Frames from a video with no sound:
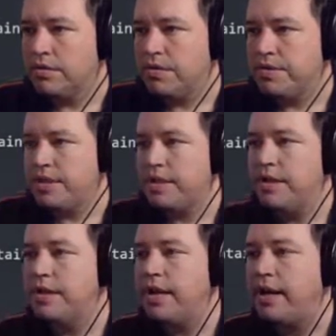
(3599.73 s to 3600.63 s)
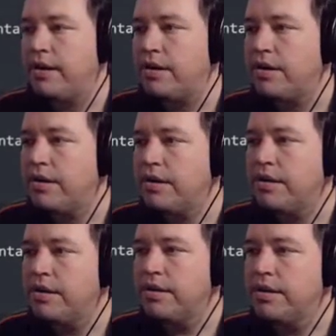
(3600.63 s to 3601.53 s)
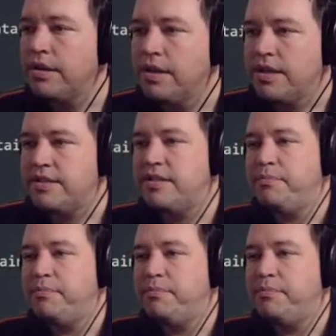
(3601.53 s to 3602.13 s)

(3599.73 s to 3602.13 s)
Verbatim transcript: Also did an error. This is the